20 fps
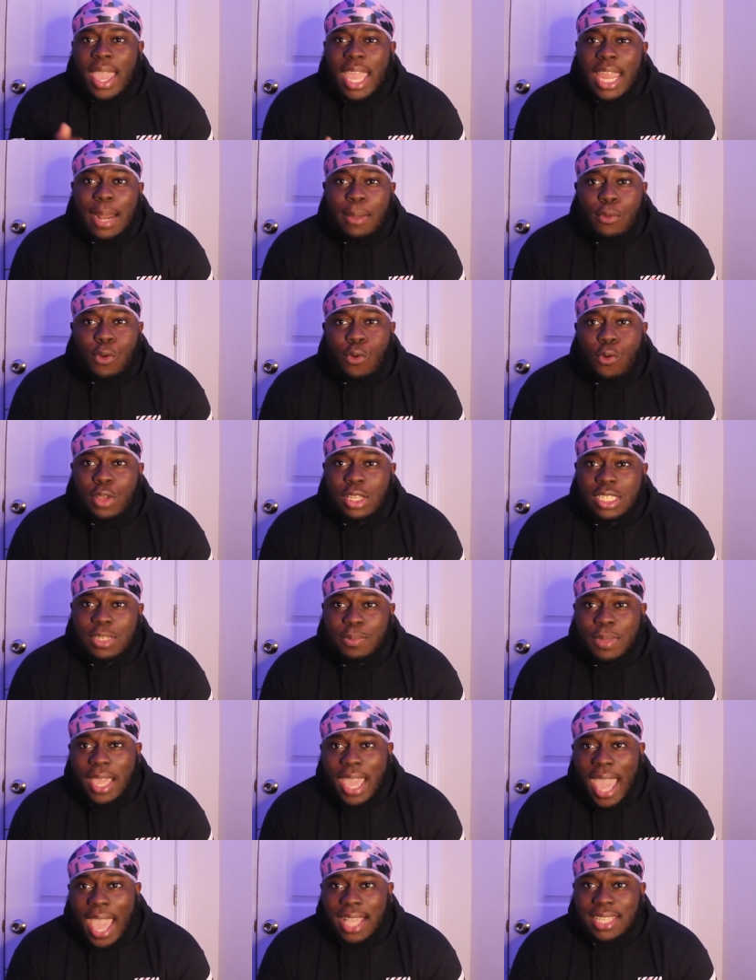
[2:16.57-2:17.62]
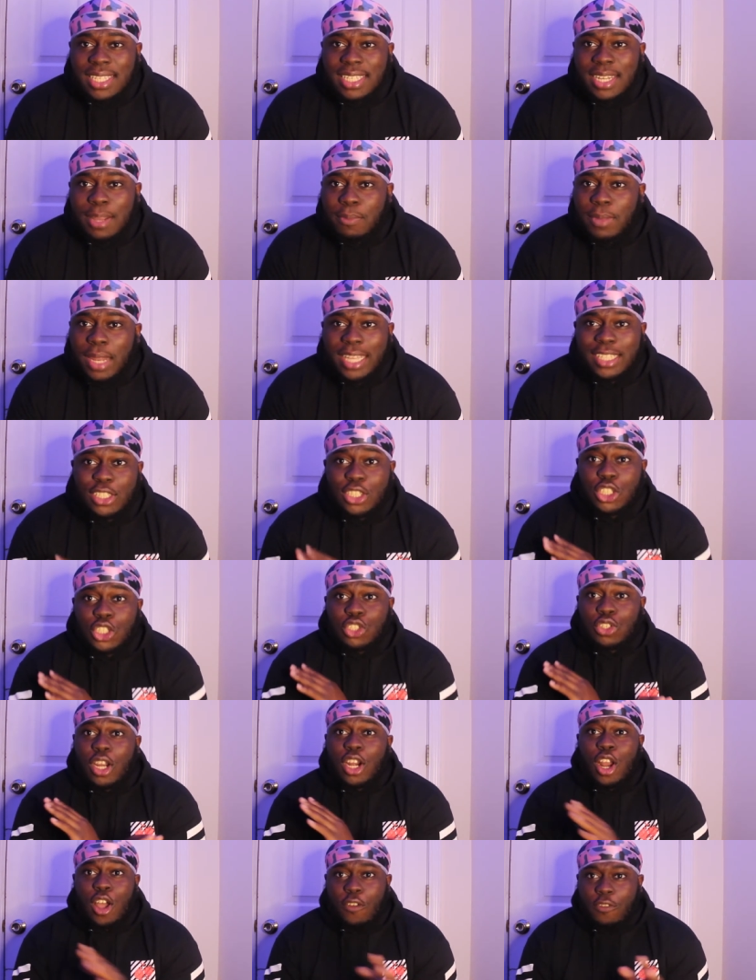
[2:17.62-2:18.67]
And I'm going to be asking them like just
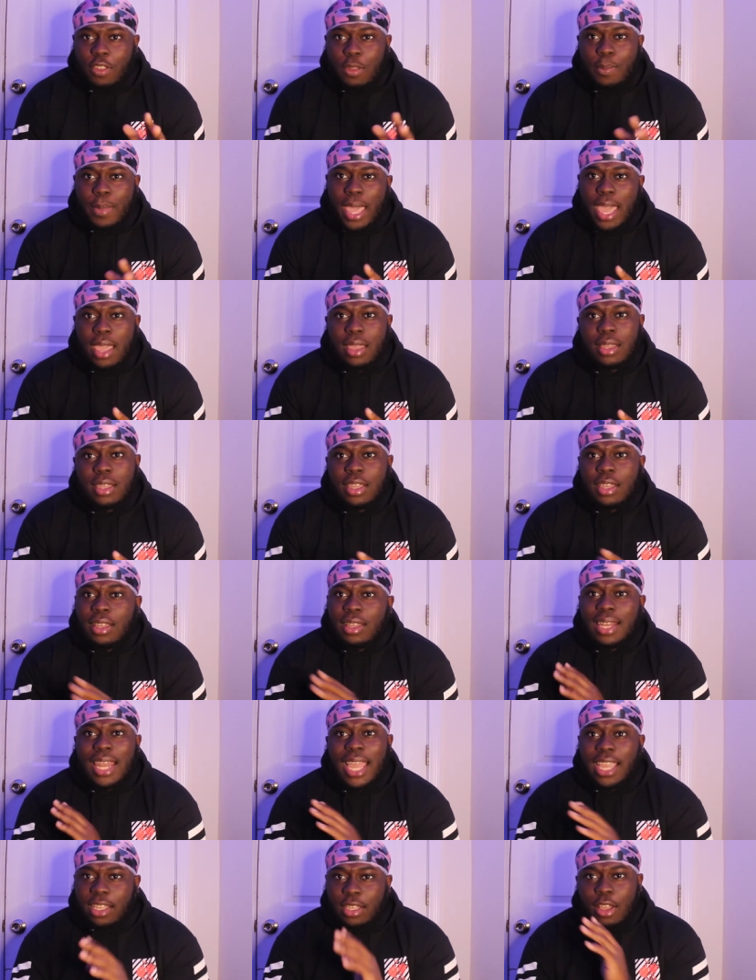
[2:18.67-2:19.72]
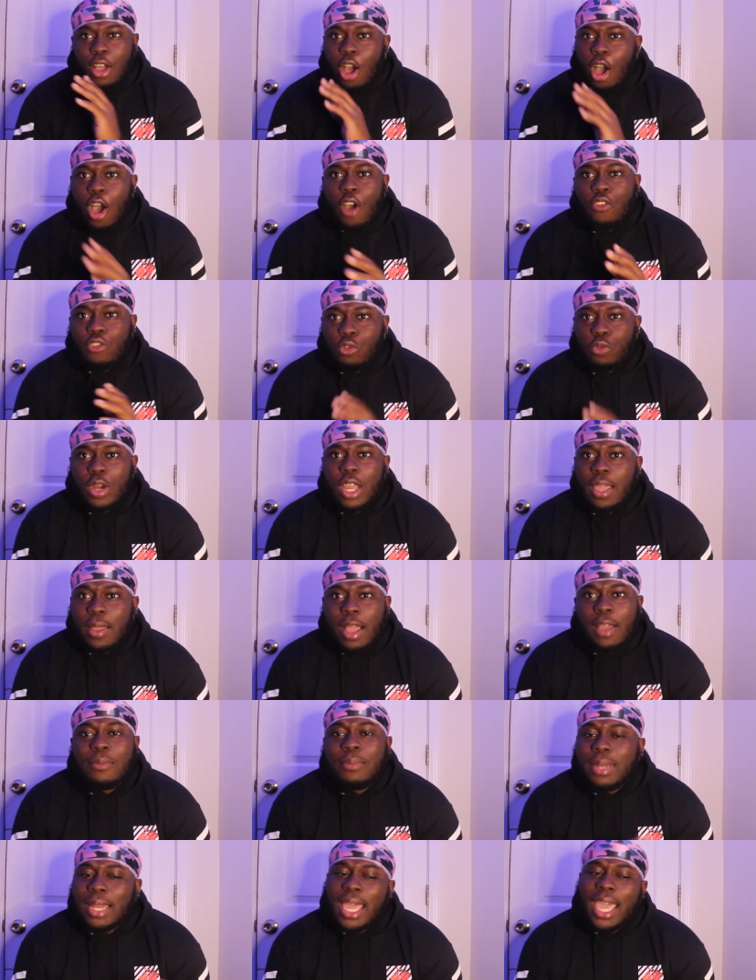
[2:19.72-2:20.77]
straight off the bat. Like off rip,
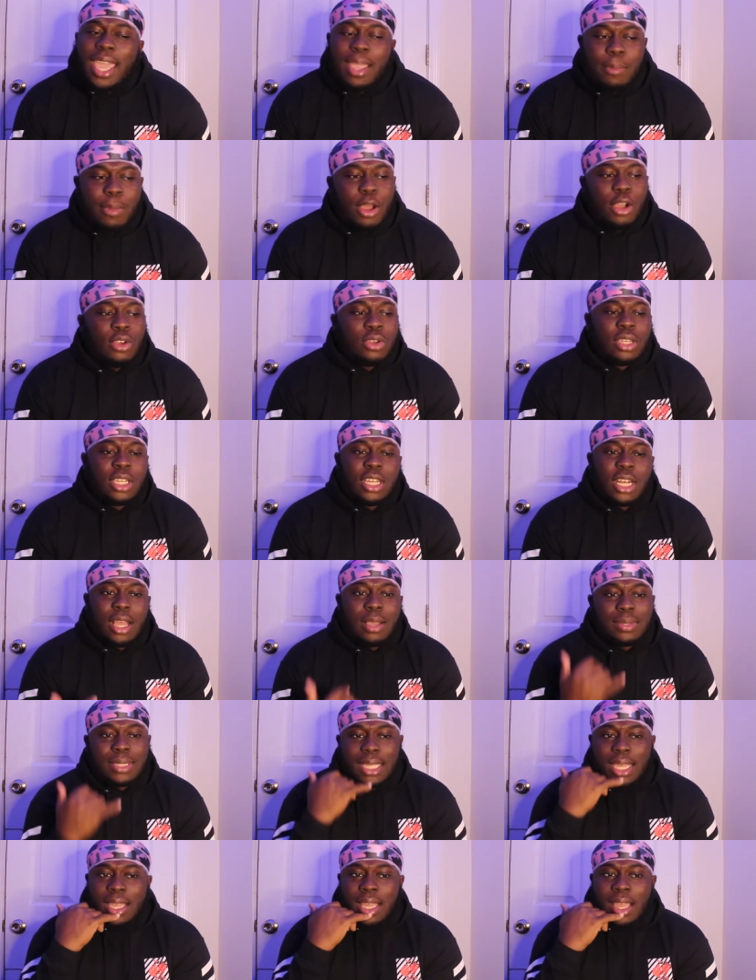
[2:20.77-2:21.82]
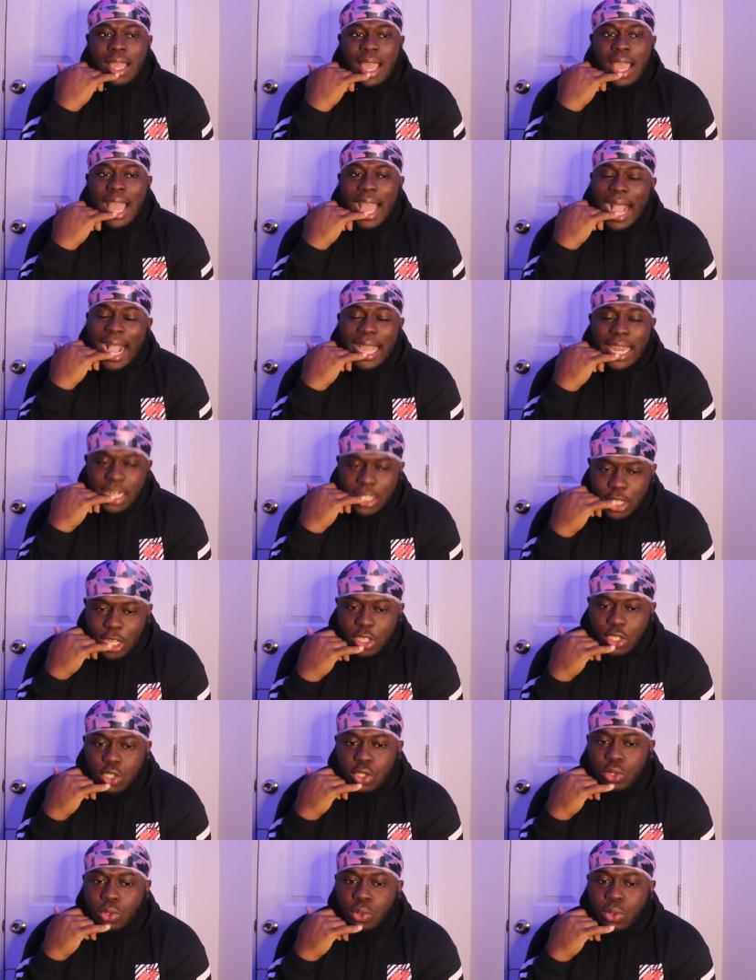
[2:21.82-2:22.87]
I'm be like, hey bro, you know what I'm saying? I gotta
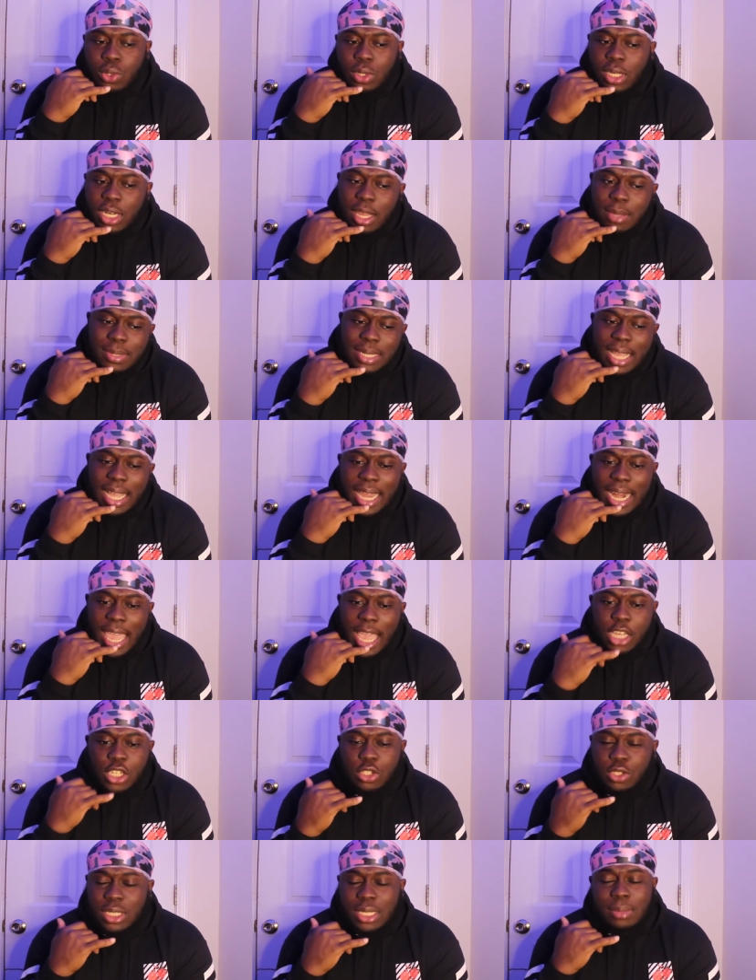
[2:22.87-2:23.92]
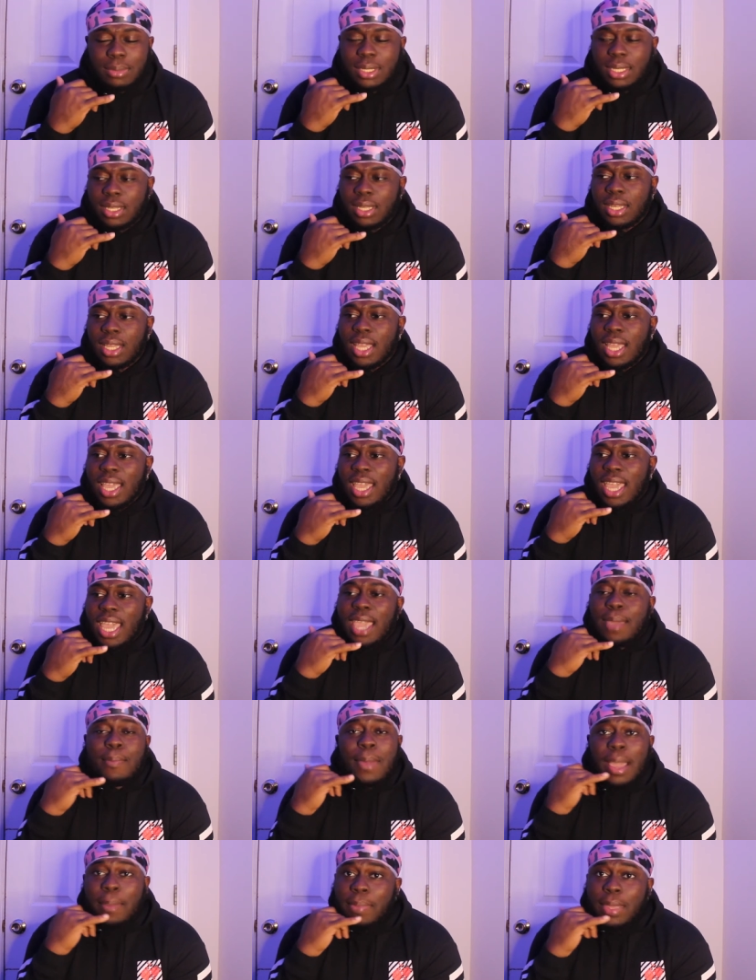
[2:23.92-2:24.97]
talk to you, you know what I'm saying? I gotta ask you something.
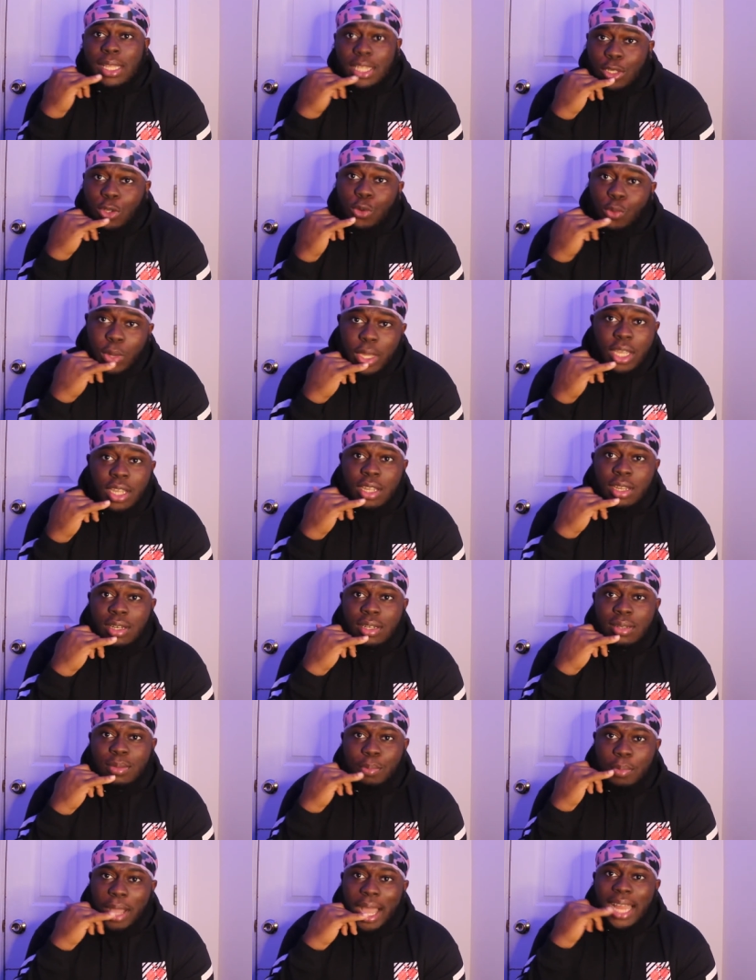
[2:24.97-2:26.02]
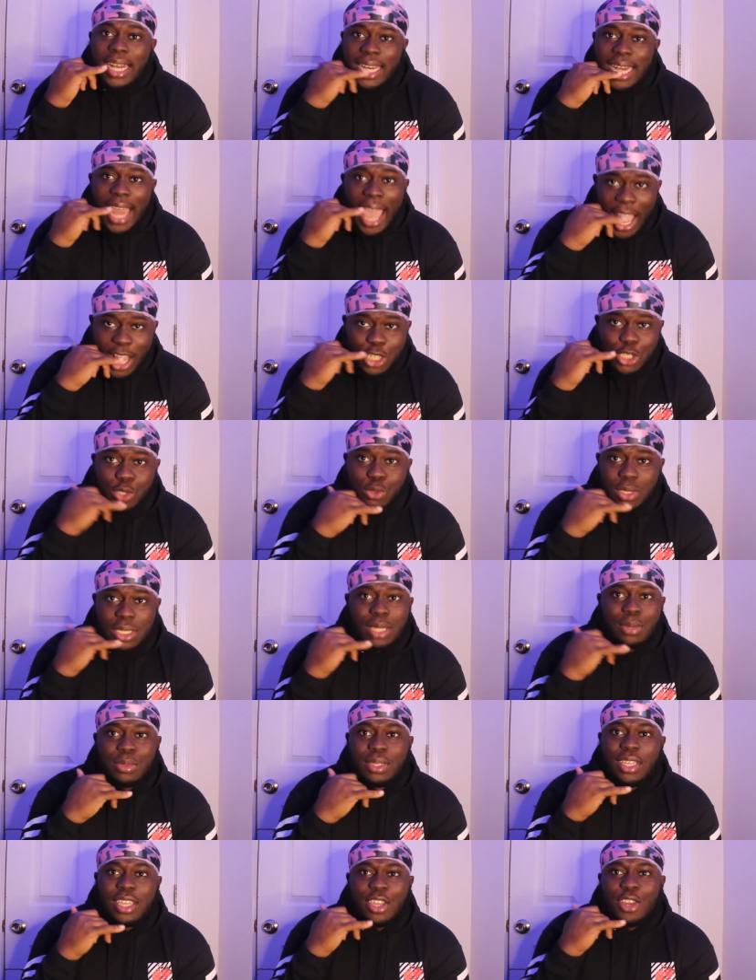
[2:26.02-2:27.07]
It might be a little weird, but I need to ask you
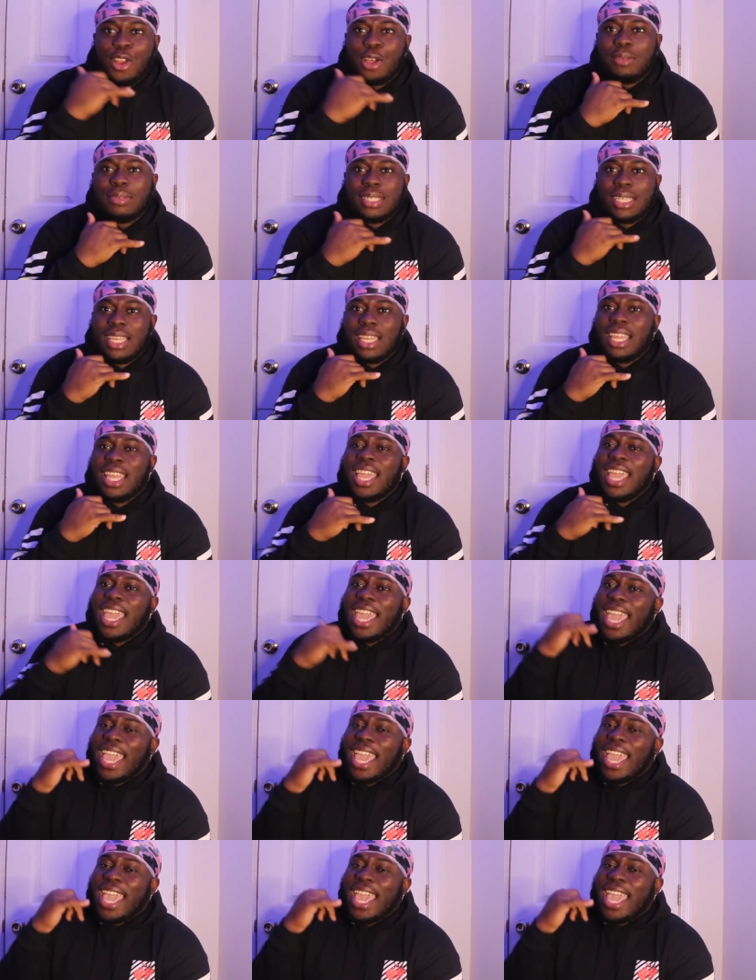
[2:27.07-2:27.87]
something, you know what I'm saying?